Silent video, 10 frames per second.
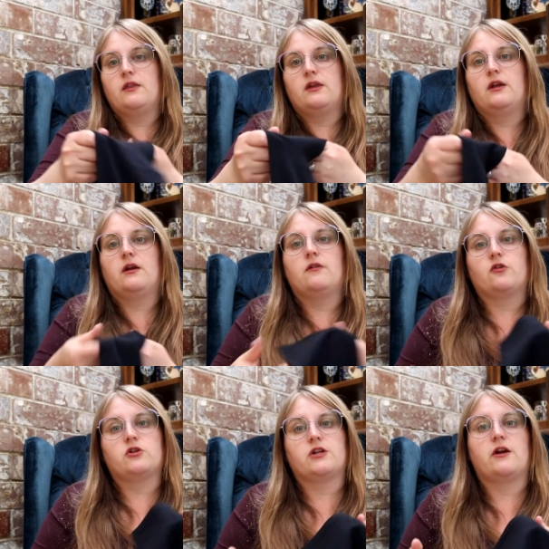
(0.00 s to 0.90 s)
And then,
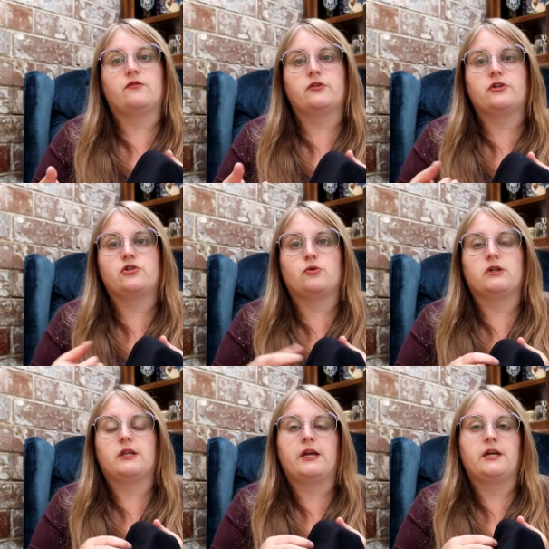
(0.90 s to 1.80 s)
of course, I have really
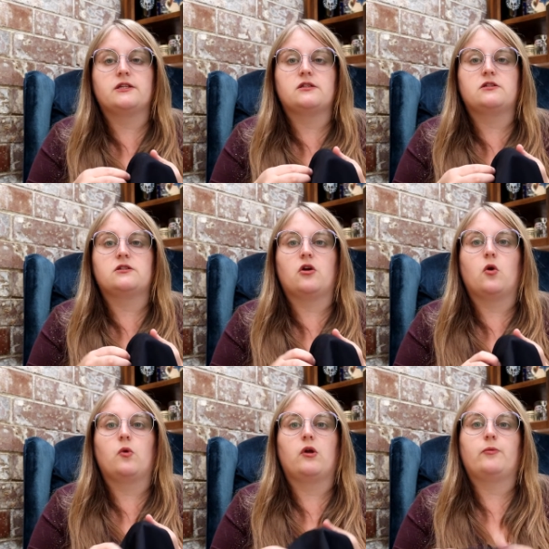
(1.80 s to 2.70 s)
short legs,
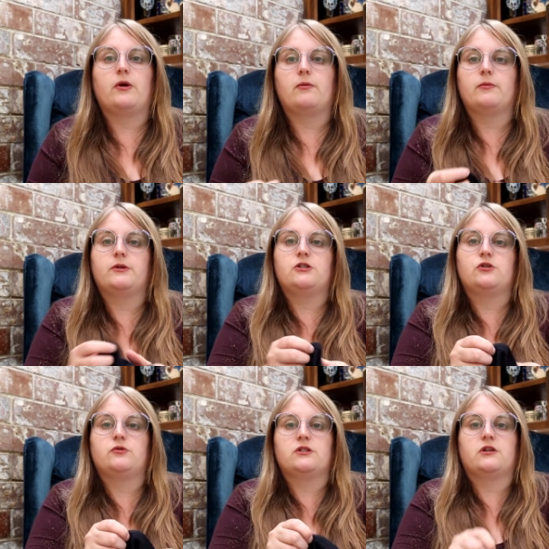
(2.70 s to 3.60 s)
so what I'll probably
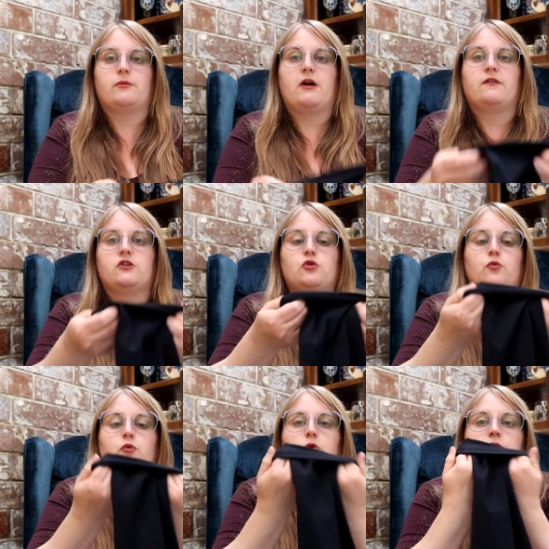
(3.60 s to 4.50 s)
do is end up having to
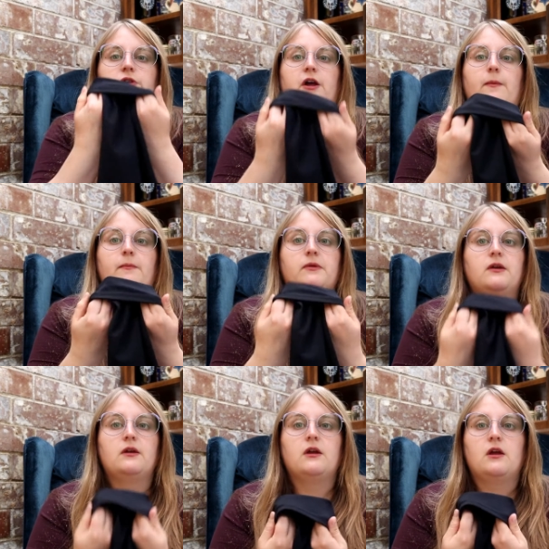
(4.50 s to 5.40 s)
roll
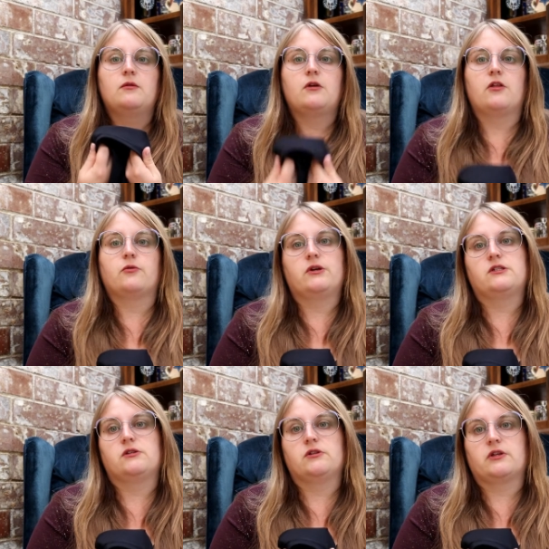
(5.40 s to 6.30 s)
them.
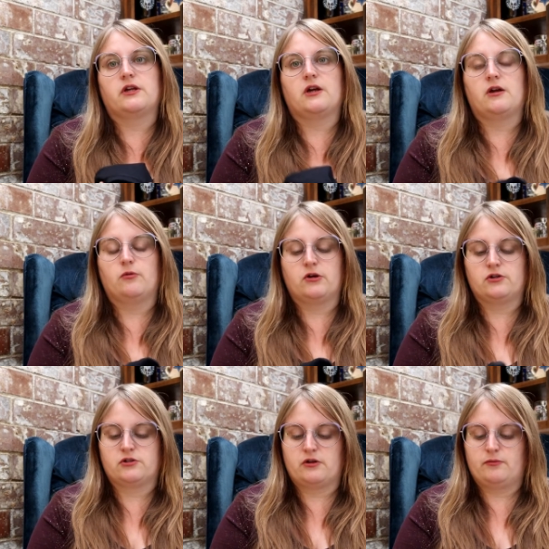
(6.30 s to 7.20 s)
Otherwise, they'll look like high
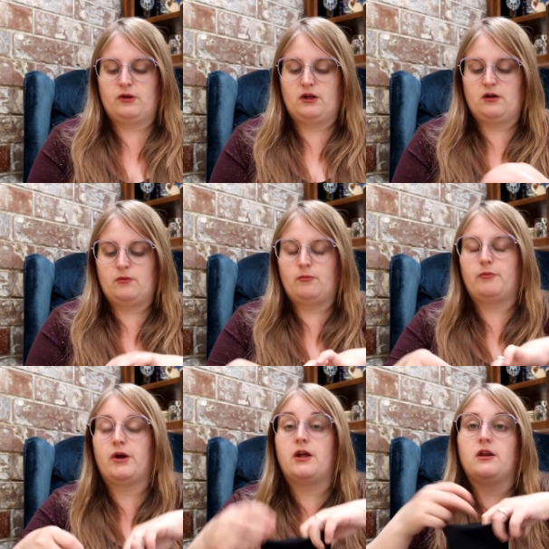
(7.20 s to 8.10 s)
waters on me.
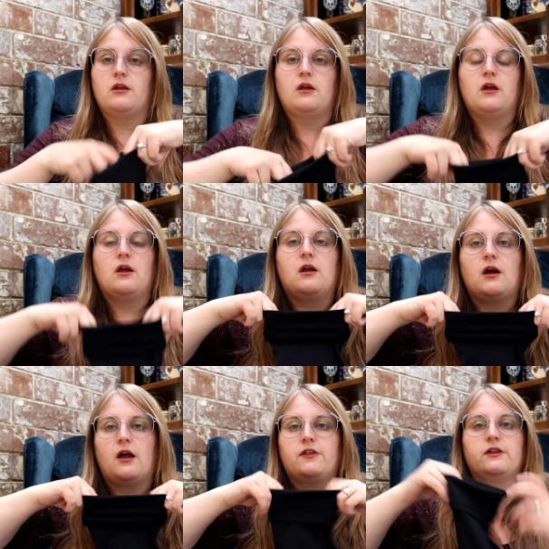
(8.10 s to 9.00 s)
But
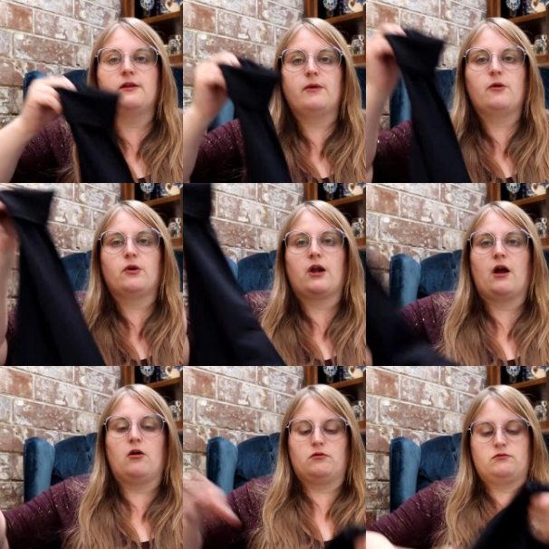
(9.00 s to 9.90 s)
I think they might work
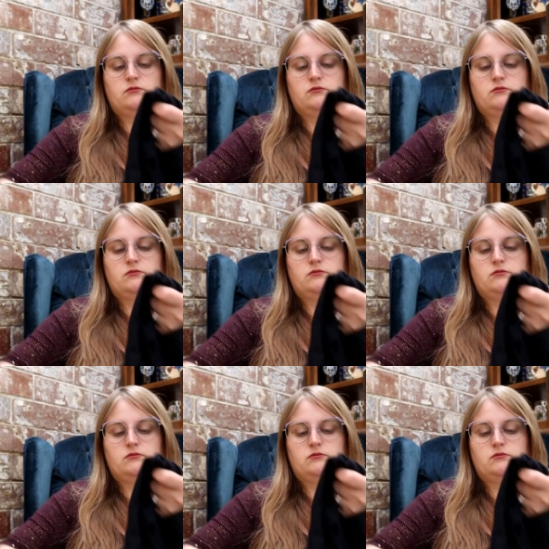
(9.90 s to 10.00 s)
out.